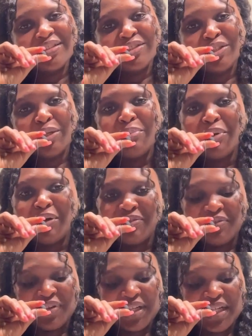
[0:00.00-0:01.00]
job
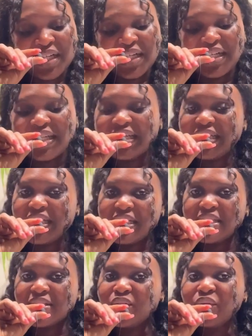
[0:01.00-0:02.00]
offer
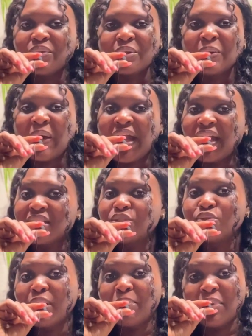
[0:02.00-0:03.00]
is not required
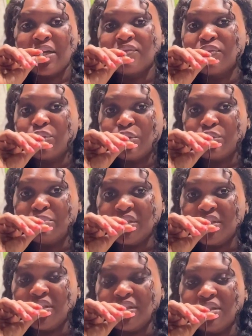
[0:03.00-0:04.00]
to apply for
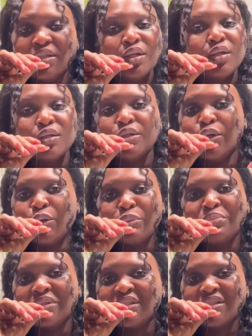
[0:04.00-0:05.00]
OPT. Your
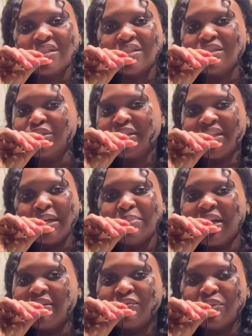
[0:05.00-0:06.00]
OPT, you can
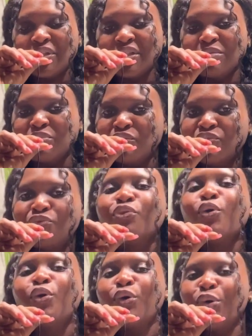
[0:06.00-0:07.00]
apply for it
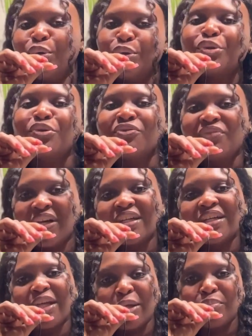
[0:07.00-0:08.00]
before you find
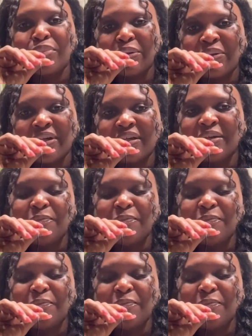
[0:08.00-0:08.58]
an employer.